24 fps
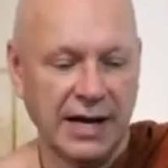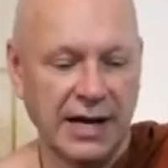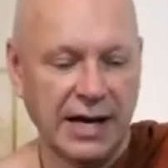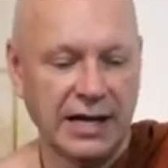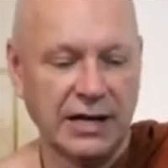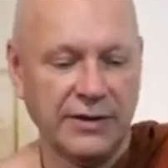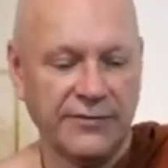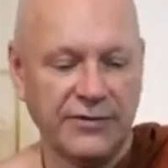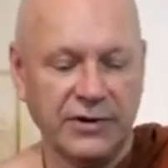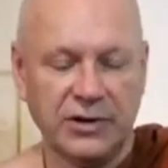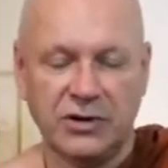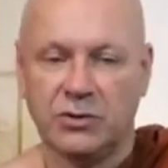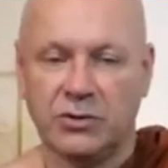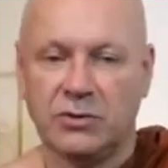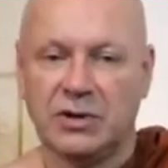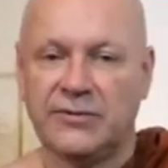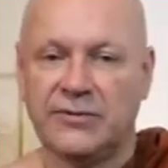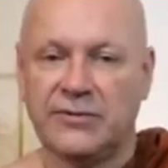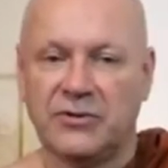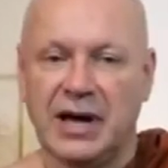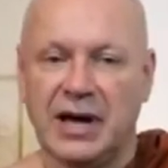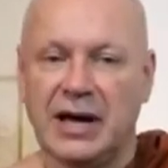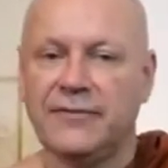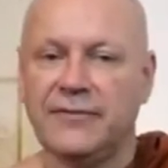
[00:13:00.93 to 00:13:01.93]
And if you do it
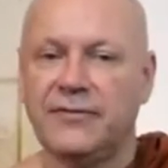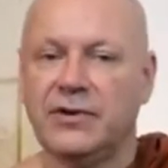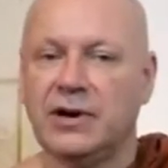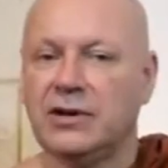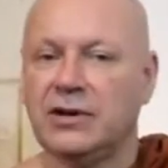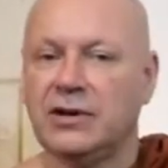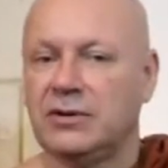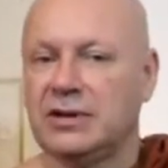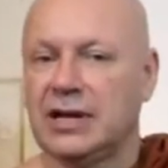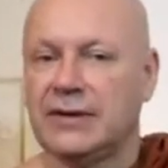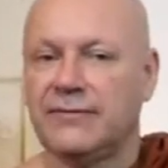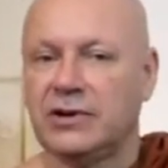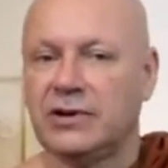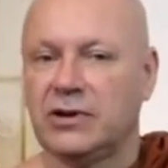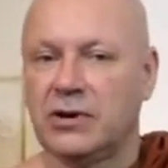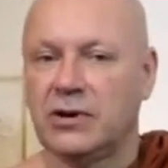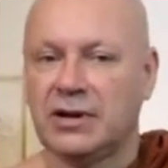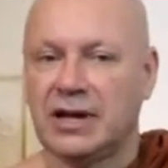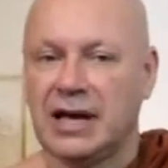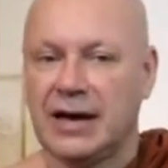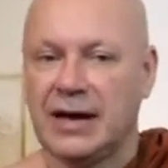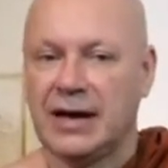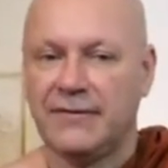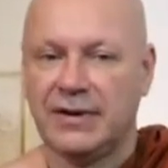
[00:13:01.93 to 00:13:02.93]
forever, you're never going
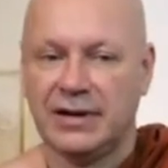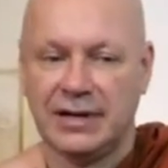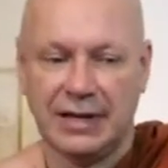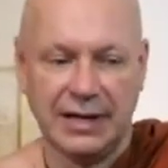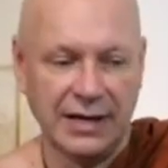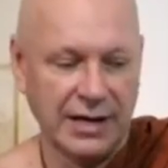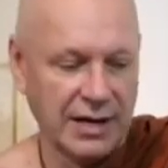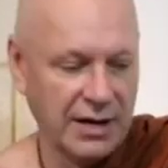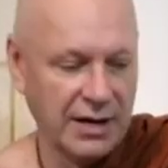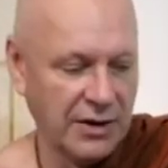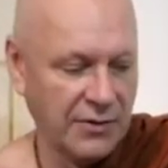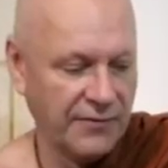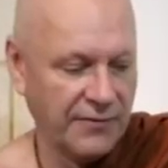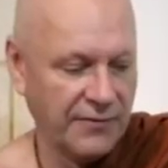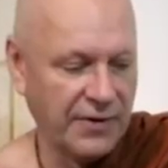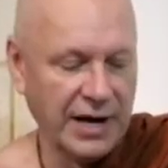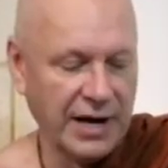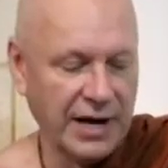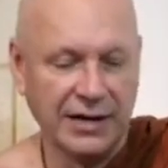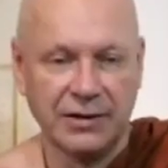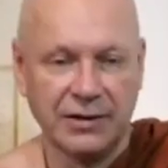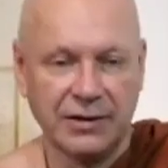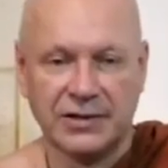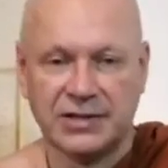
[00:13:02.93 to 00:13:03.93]
to have any
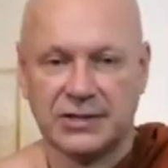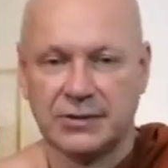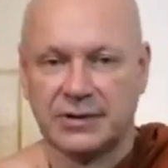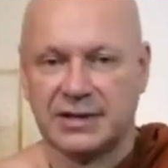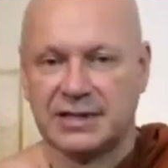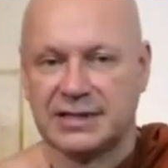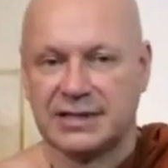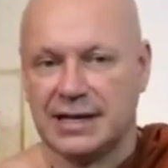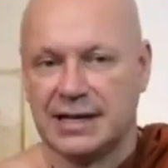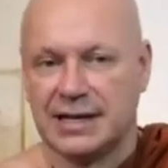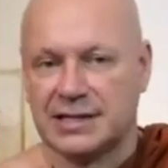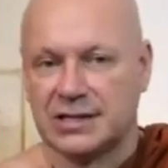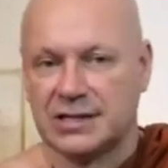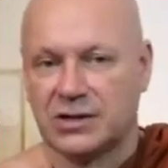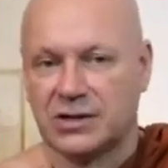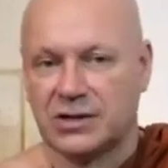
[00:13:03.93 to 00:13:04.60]
final success or